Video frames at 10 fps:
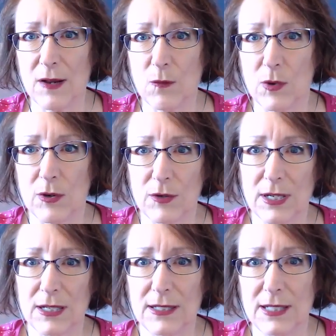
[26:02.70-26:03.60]
will
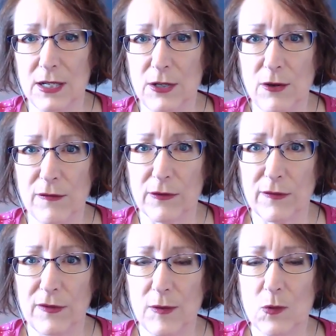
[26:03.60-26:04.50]
continue for a
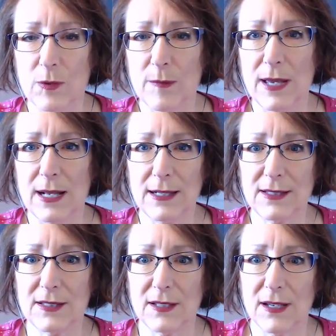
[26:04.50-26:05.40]
few more
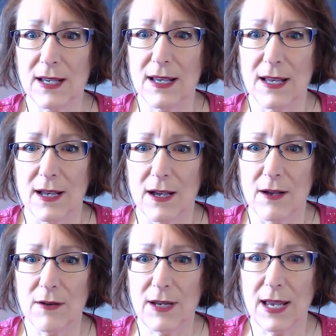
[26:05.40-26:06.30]
minutes.
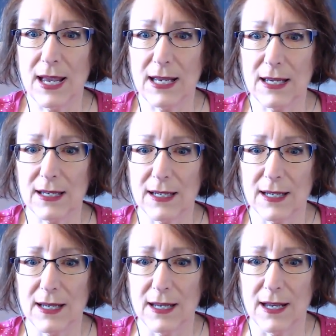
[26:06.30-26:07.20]
Okay.
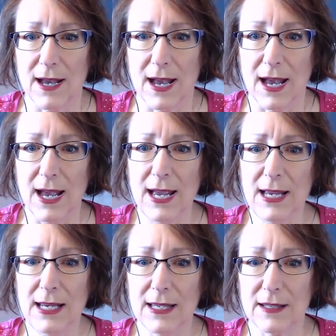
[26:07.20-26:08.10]

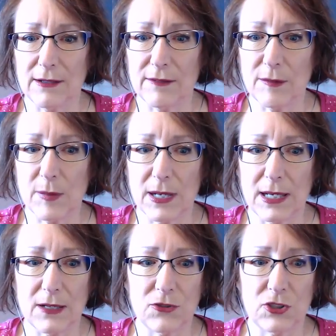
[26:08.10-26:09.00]
Hang in there,
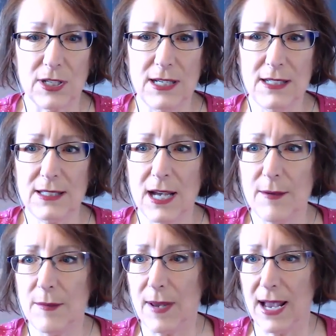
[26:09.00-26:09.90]
everybody. She's
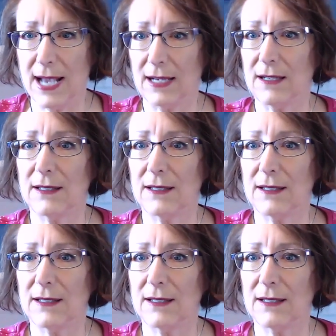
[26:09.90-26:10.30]
coming back.